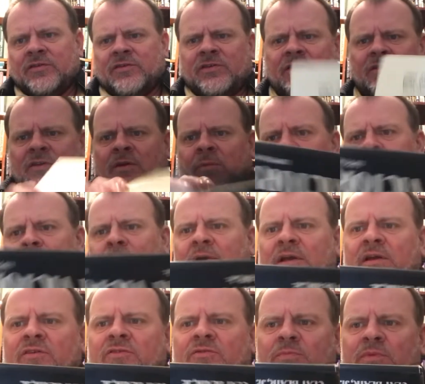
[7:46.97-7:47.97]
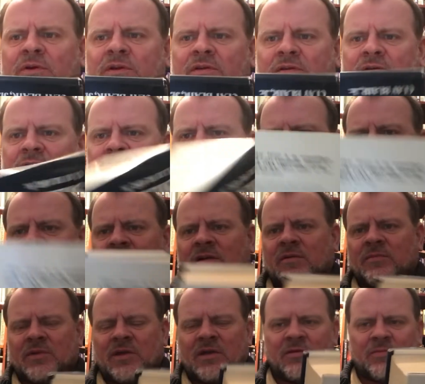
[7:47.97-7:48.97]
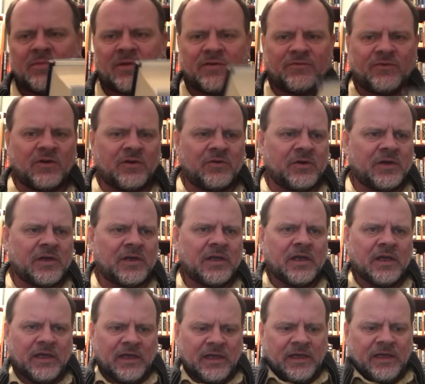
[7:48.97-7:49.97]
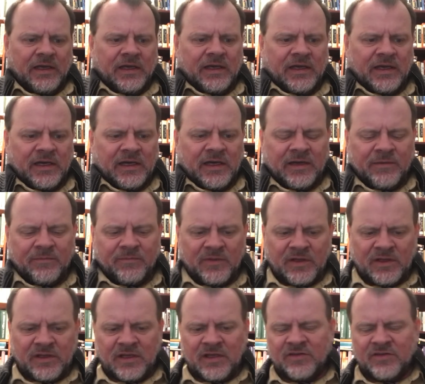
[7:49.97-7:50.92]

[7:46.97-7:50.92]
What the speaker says: This thing's a beast, but it'll be a fun read.